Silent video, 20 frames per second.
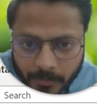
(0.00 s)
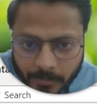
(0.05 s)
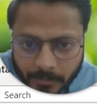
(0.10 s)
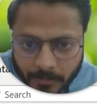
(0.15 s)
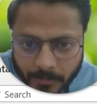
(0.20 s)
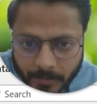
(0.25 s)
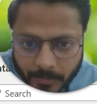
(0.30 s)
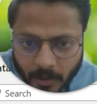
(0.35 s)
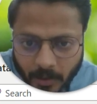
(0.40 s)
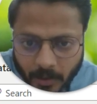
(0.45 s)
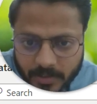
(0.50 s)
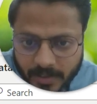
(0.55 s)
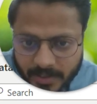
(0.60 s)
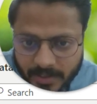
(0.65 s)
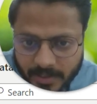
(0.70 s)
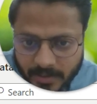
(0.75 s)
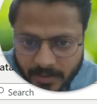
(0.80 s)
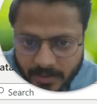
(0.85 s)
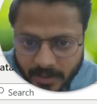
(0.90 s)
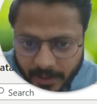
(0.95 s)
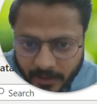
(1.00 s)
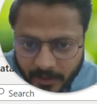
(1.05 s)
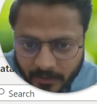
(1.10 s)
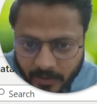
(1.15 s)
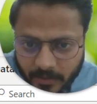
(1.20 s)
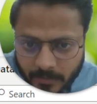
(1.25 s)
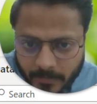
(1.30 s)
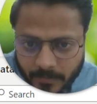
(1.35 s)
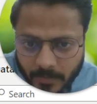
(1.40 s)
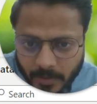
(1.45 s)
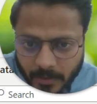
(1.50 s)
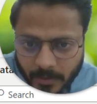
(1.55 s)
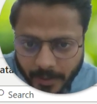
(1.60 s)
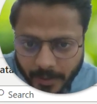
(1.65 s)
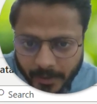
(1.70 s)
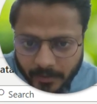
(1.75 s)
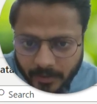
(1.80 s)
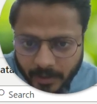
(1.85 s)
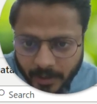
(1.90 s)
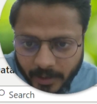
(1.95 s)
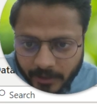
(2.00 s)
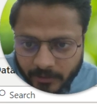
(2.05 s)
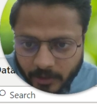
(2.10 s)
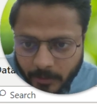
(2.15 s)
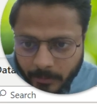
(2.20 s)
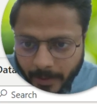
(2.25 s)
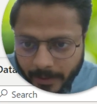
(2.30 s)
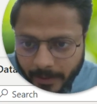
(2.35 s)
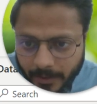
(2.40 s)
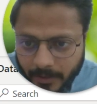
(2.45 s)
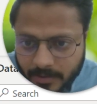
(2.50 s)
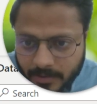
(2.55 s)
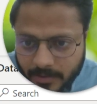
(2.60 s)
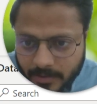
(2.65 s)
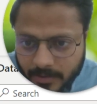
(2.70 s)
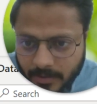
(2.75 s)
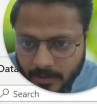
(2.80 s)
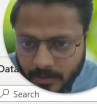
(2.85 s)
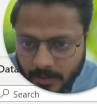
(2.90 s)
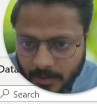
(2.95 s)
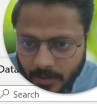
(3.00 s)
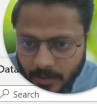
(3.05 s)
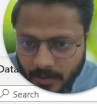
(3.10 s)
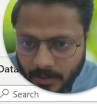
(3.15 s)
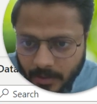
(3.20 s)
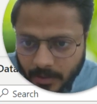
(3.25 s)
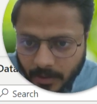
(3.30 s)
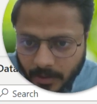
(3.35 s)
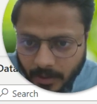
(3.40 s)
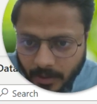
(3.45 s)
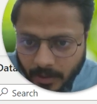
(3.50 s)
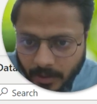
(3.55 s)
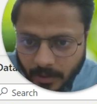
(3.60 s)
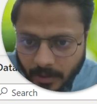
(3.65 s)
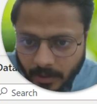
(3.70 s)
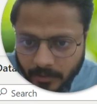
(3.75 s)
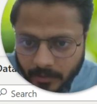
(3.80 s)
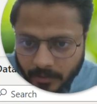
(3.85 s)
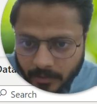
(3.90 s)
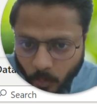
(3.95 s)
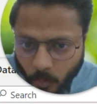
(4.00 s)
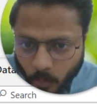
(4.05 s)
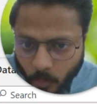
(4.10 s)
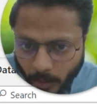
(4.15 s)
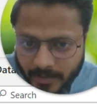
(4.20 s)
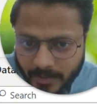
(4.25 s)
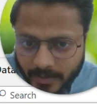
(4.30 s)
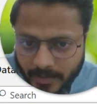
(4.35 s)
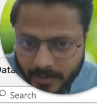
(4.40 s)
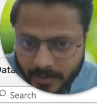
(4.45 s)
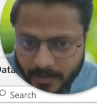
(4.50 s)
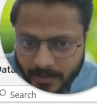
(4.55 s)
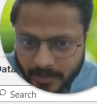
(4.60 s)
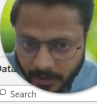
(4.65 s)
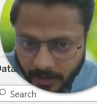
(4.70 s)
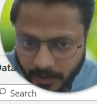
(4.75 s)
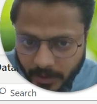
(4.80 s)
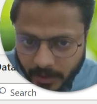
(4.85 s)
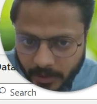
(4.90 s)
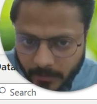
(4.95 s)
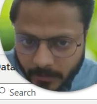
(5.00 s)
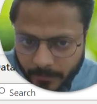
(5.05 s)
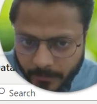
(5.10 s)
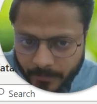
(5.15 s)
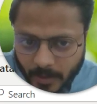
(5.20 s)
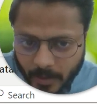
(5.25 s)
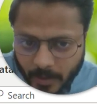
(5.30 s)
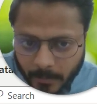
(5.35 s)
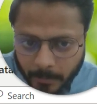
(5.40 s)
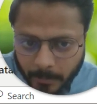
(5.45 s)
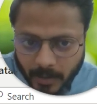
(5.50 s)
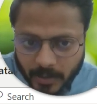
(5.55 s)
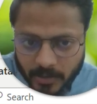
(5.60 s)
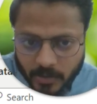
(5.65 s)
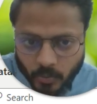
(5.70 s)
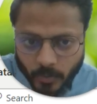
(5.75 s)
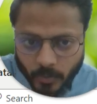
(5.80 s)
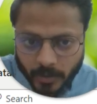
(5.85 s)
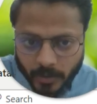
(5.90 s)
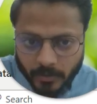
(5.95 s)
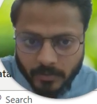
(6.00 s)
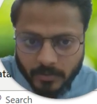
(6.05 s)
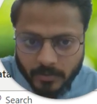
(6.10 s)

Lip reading: because this is 31, right? 31 minus 1 is 30 plus 1.